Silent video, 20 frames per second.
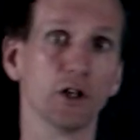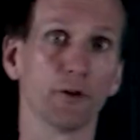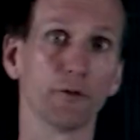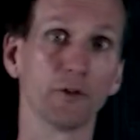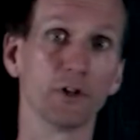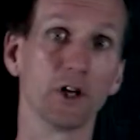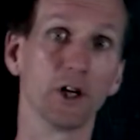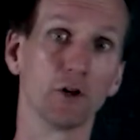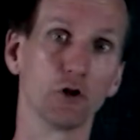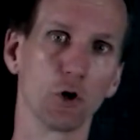of
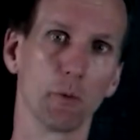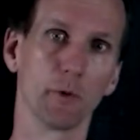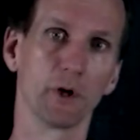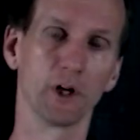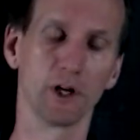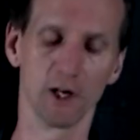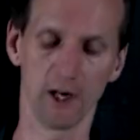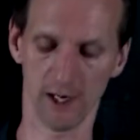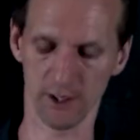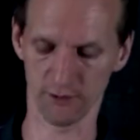the incoming
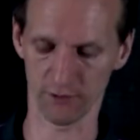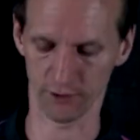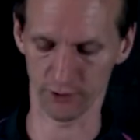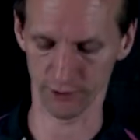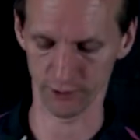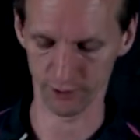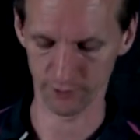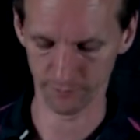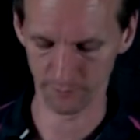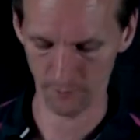
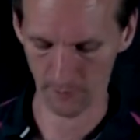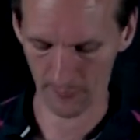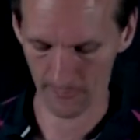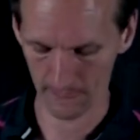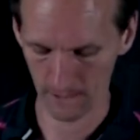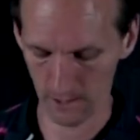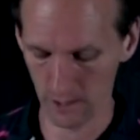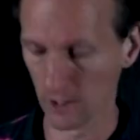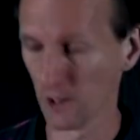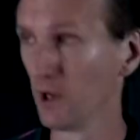electrons.
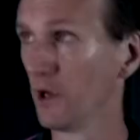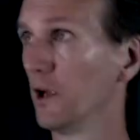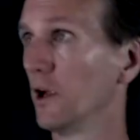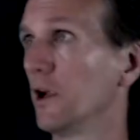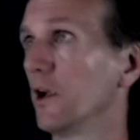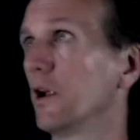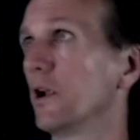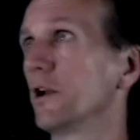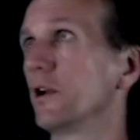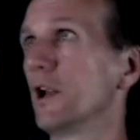
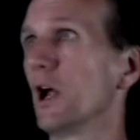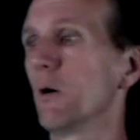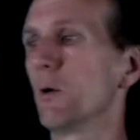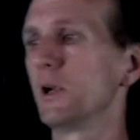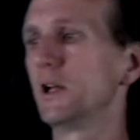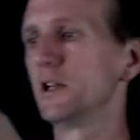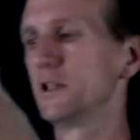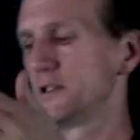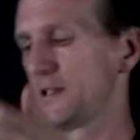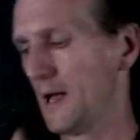Now in
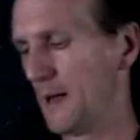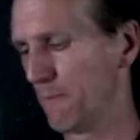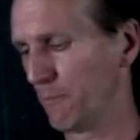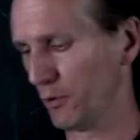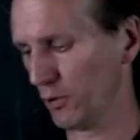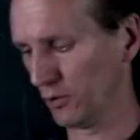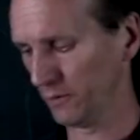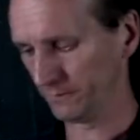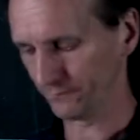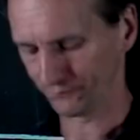the
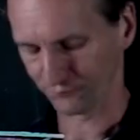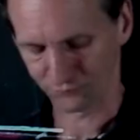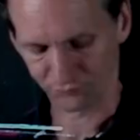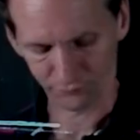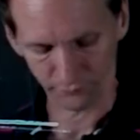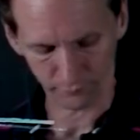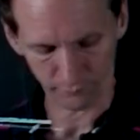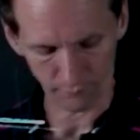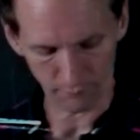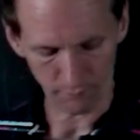sample,
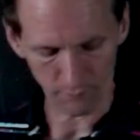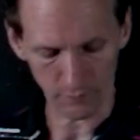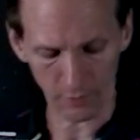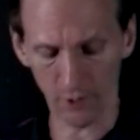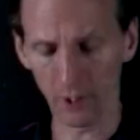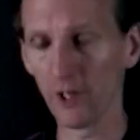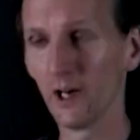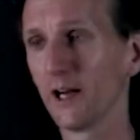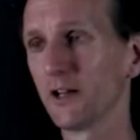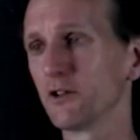
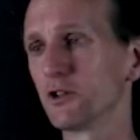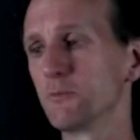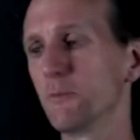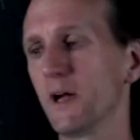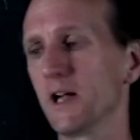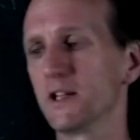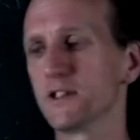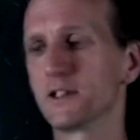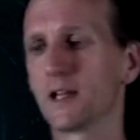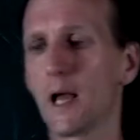electrons may
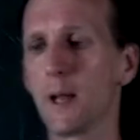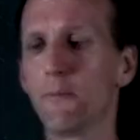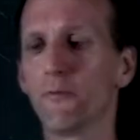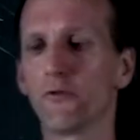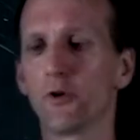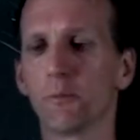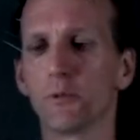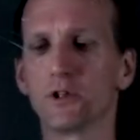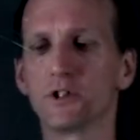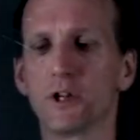escape
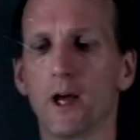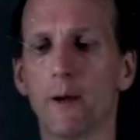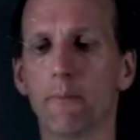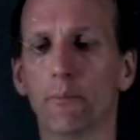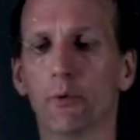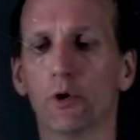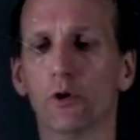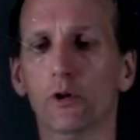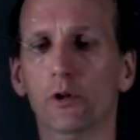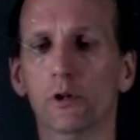from the
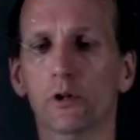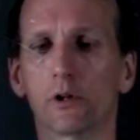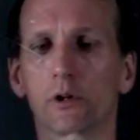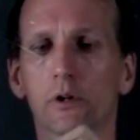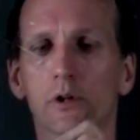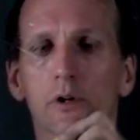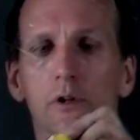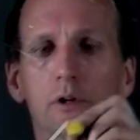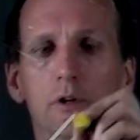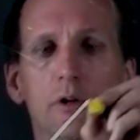sample.
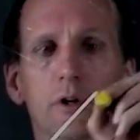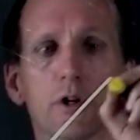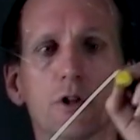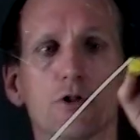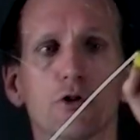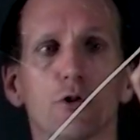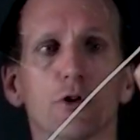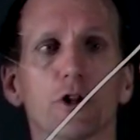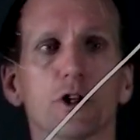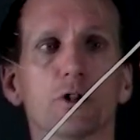
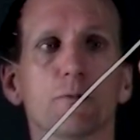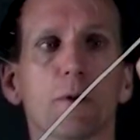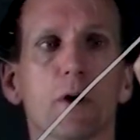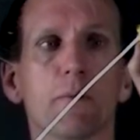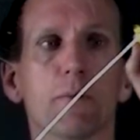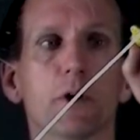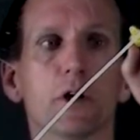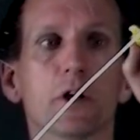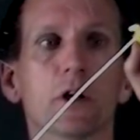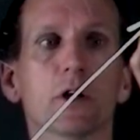So this may
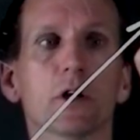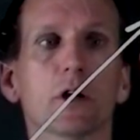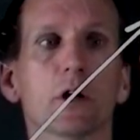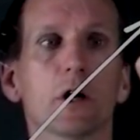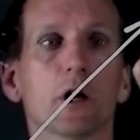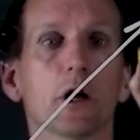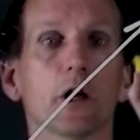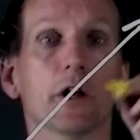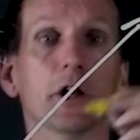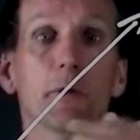be
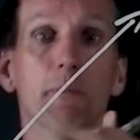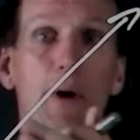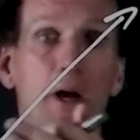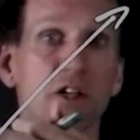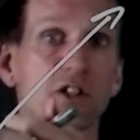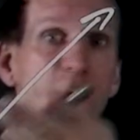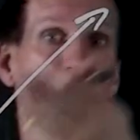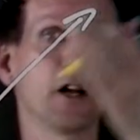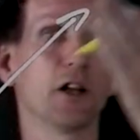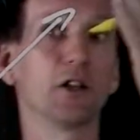the
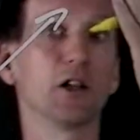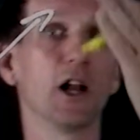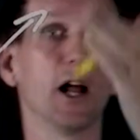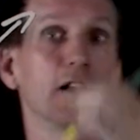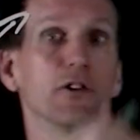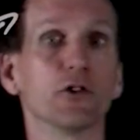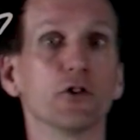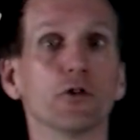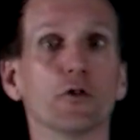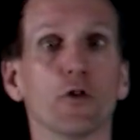backscattered
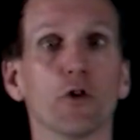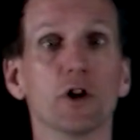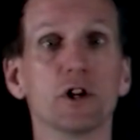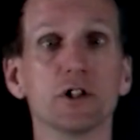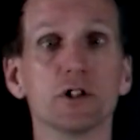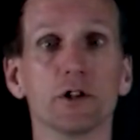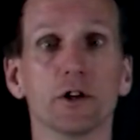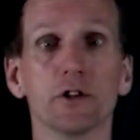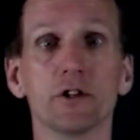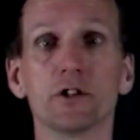electrons, for
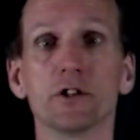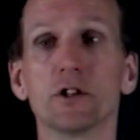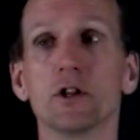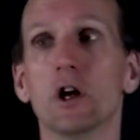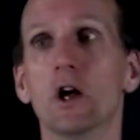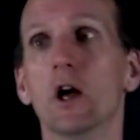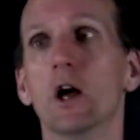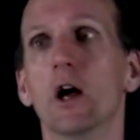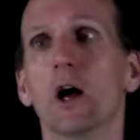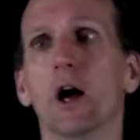instance,
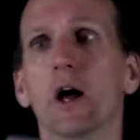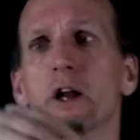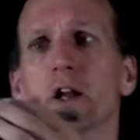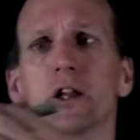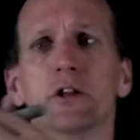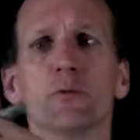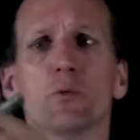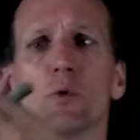and it